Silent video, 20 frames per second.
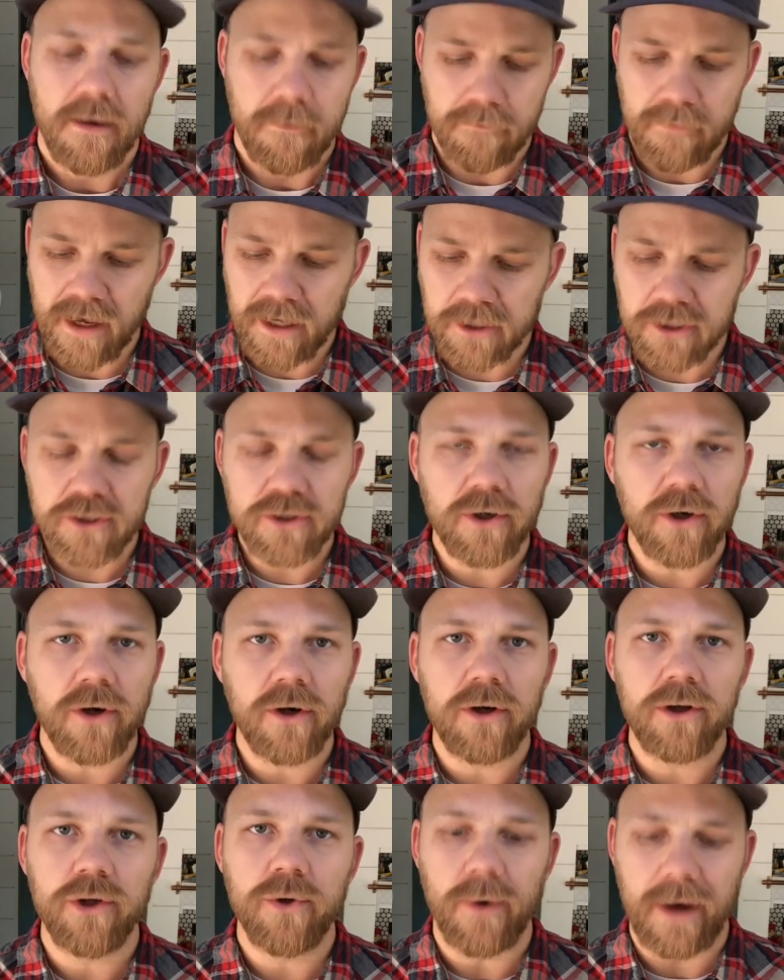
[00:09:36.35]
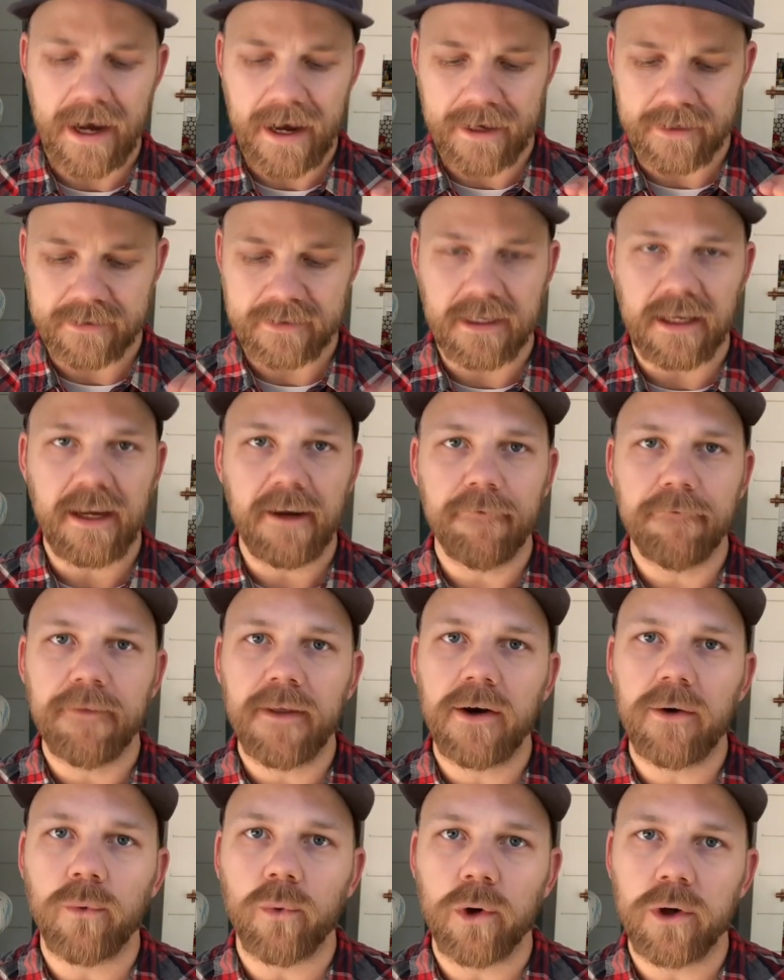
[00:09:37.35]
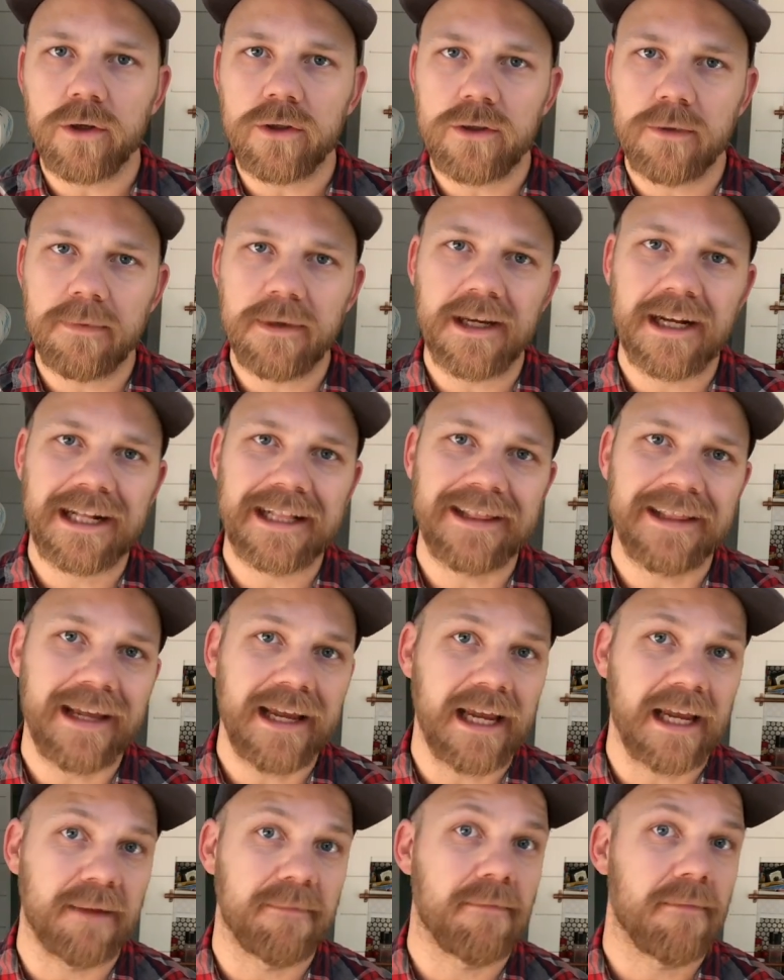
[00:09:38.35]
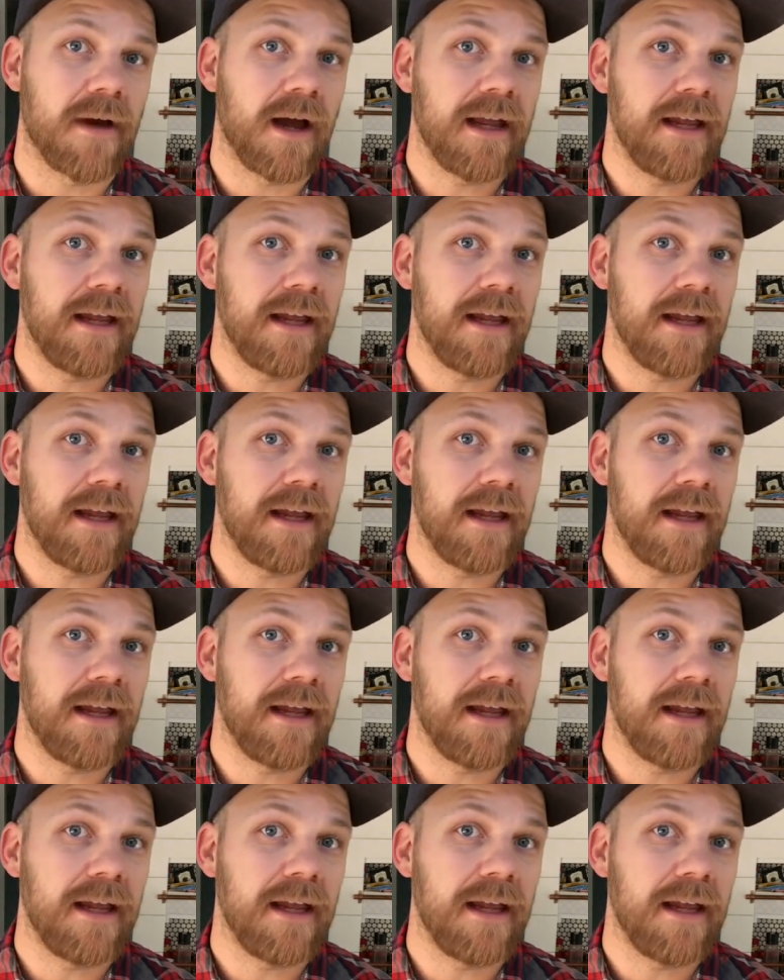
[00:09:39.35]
Make sure you ask if there were to be a claim,